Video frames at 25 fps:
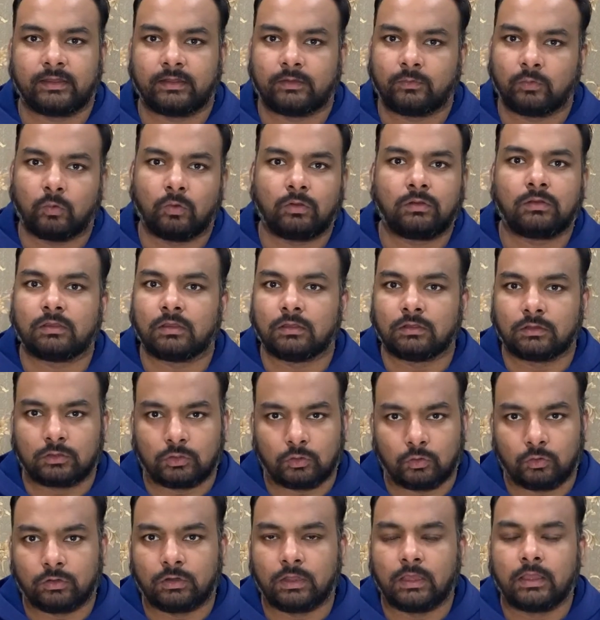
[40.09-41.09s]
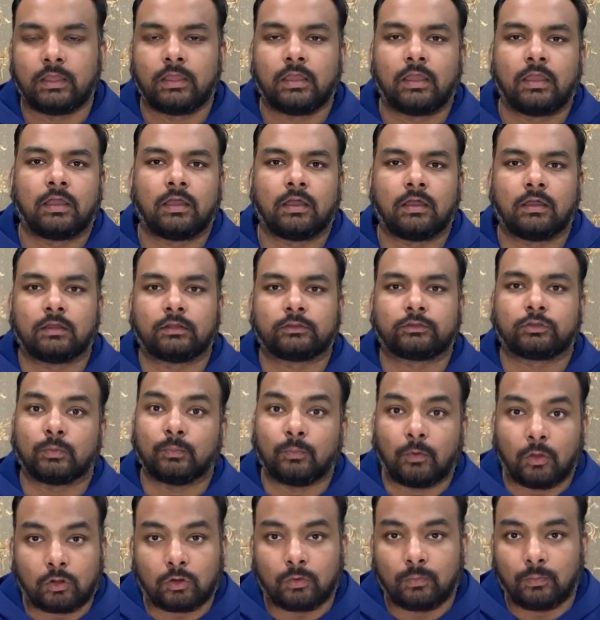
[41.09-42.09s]
it won't conclude
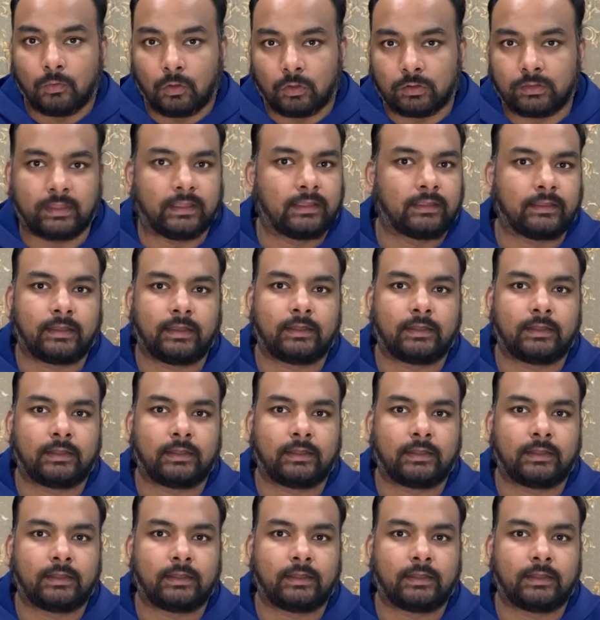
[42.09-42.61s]
tomorrow morning.